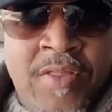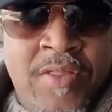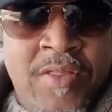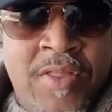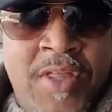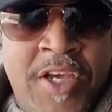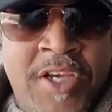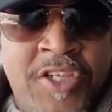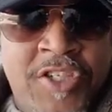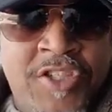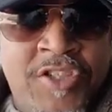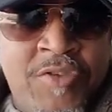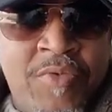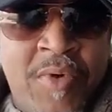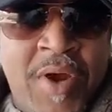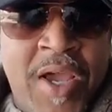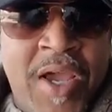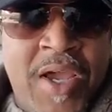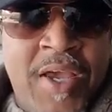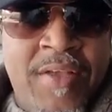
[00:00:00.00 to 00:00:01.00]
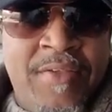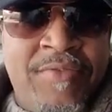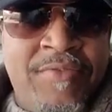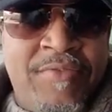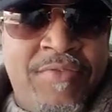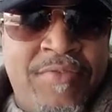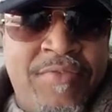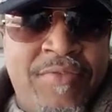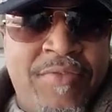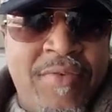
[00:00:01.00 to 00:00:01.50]
their
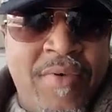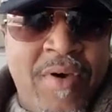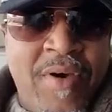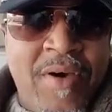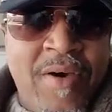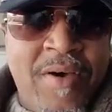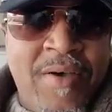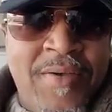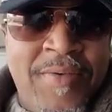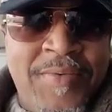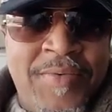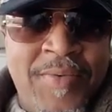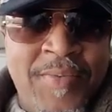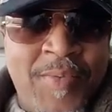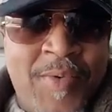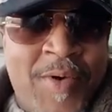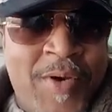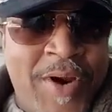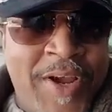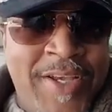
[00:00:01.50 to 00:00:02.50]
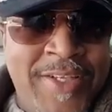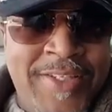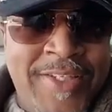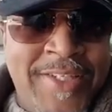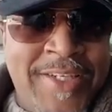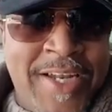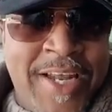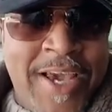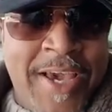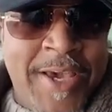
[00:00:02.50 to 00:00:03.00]
strands some crazy
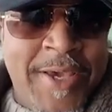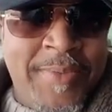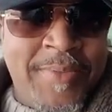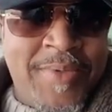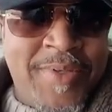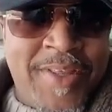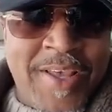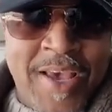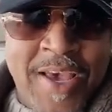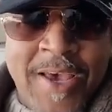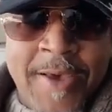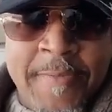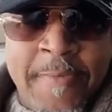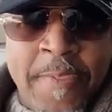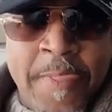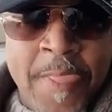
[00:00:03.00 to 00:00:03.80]
names that